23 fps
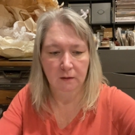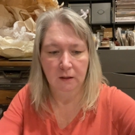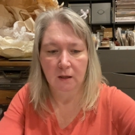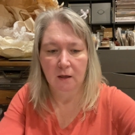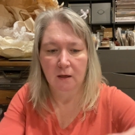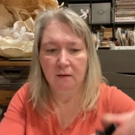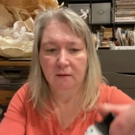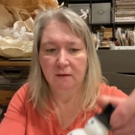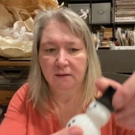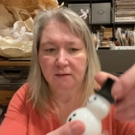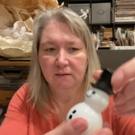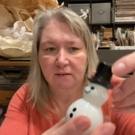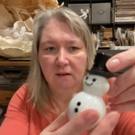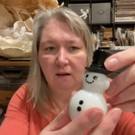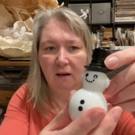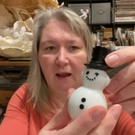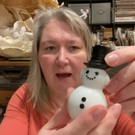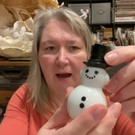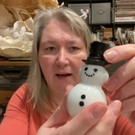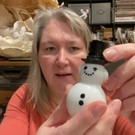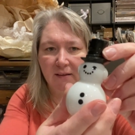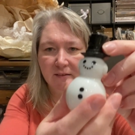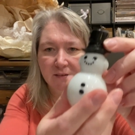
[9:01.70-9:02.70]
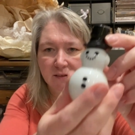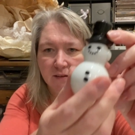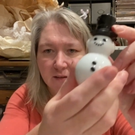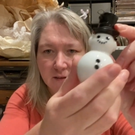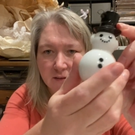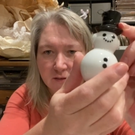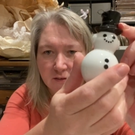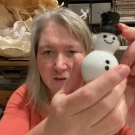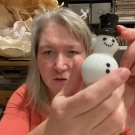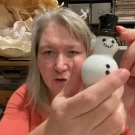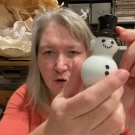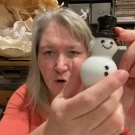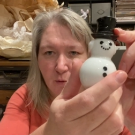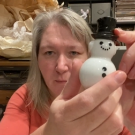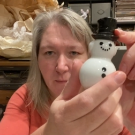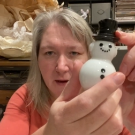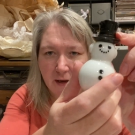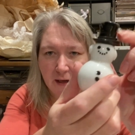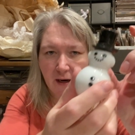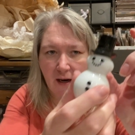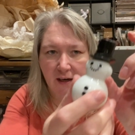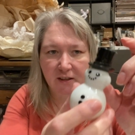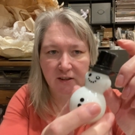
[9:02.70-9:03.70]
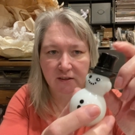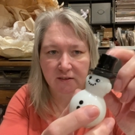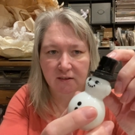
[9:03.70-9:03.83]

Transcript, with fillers: This glass snowman, I just